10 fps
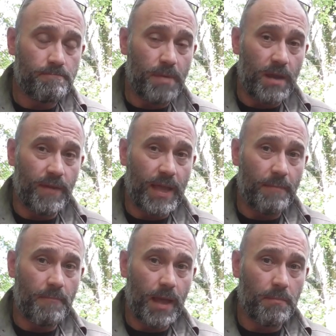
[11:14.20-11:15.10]
Bit of a
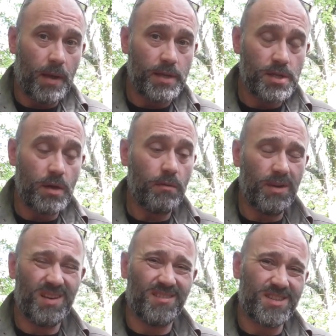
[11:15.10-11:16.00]
gimmick, mind you.
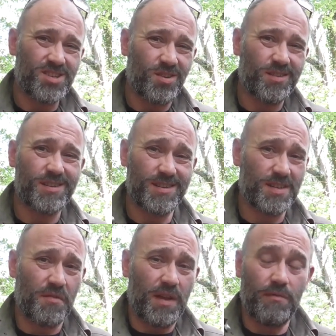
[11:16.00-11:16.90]
You know, it's not a
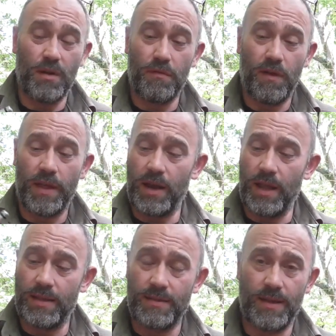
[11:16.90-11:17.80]
survival fire
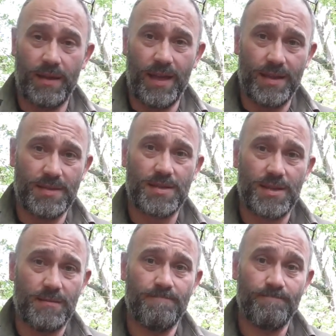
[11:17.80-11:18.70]
lighter,
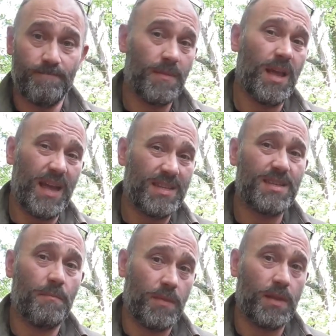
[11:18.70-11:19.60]
it's
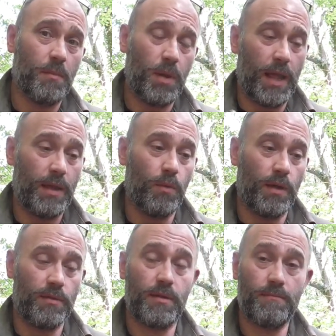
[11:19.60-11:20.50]
something to play
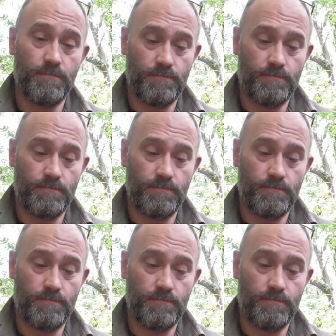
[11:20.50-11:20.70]
with.